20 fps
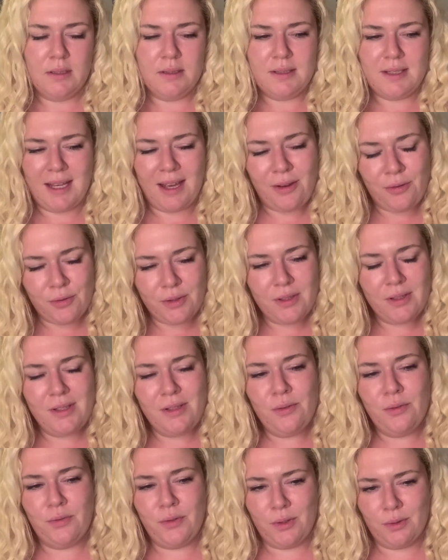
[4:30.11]

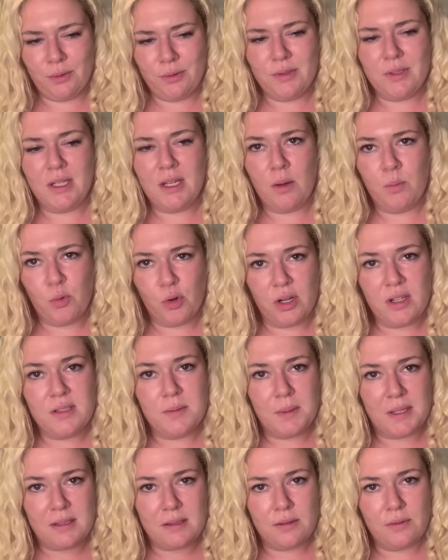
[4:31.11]
Definitely feels like a more
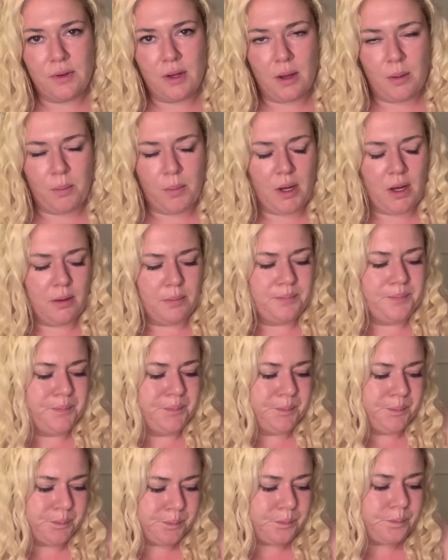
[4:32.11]
expensive hand balm
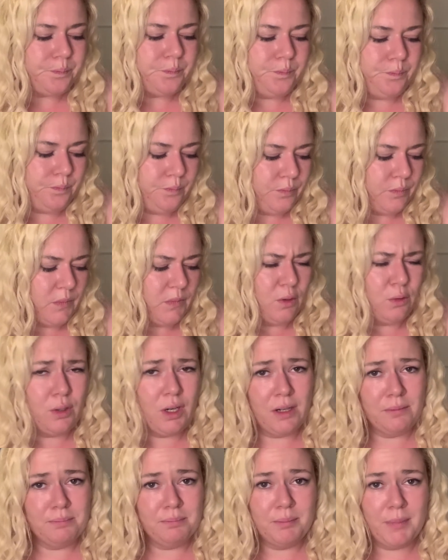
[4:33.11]
or
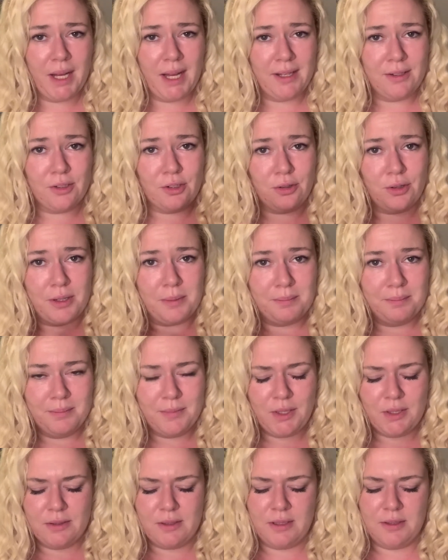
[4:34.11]
hand cream,
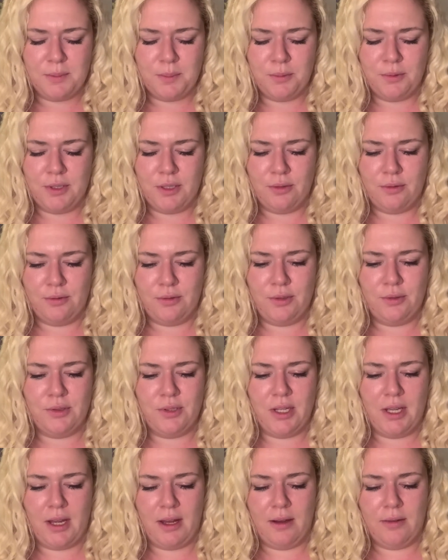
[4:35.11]
because I suppose I don't
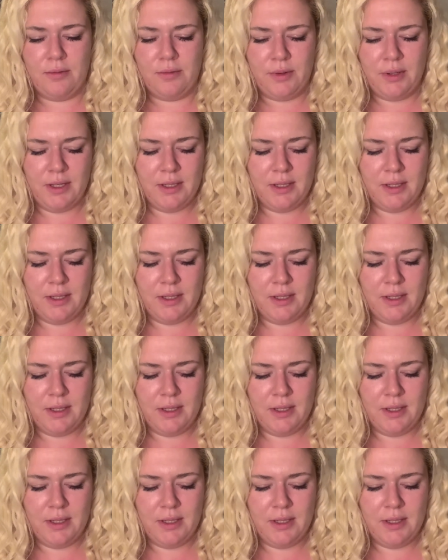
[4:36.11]
usually have